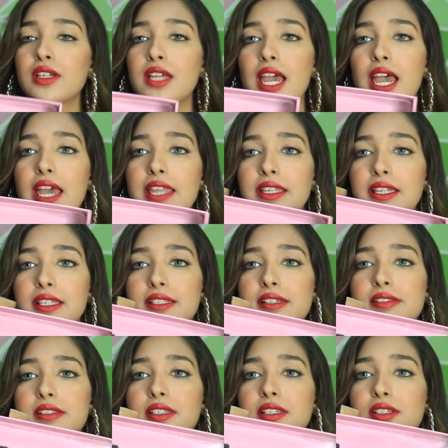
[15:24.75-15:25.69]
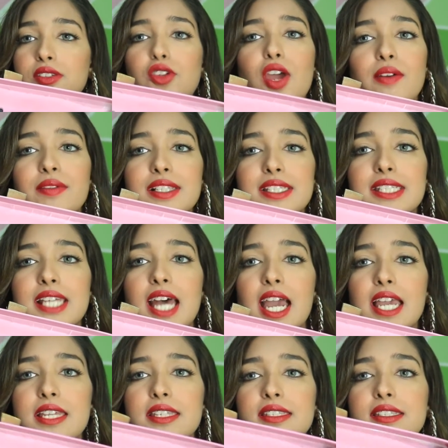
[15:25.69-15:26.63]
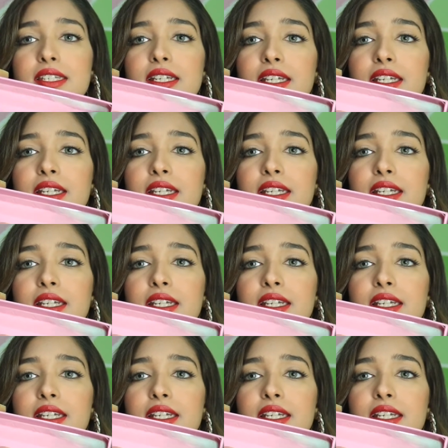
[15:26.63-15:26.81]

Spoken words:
and it is in a travel size.